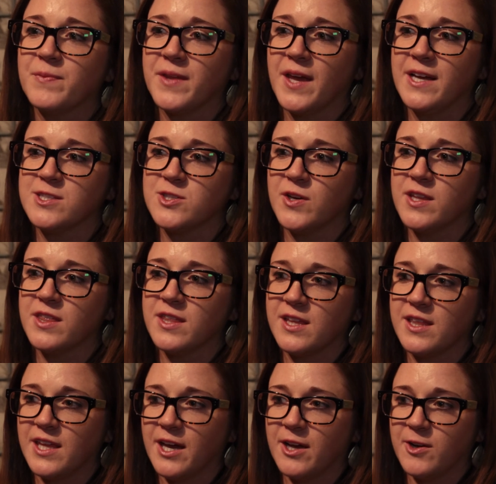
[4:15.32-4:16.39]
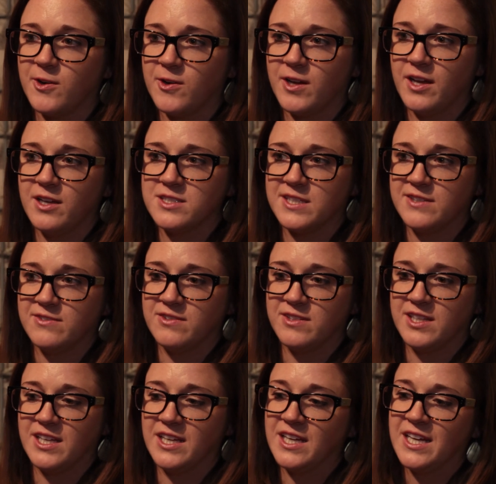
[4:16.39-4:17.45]
And so I think that
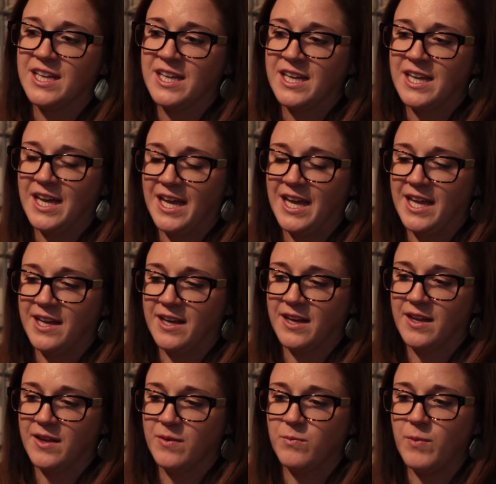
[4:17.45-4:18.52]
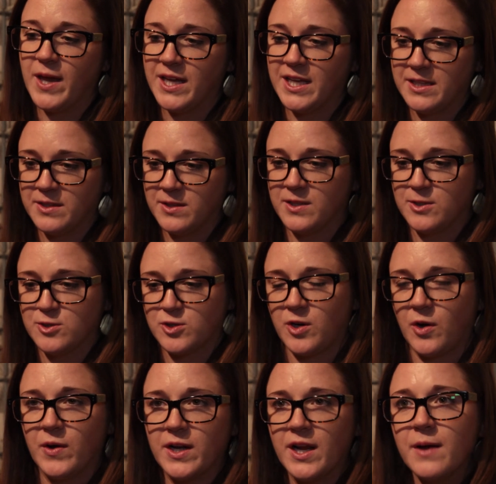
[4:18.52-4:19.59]
creativity in making things
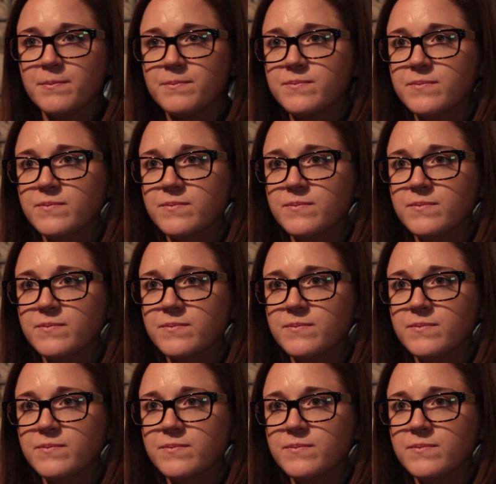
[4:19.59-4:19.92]
growing up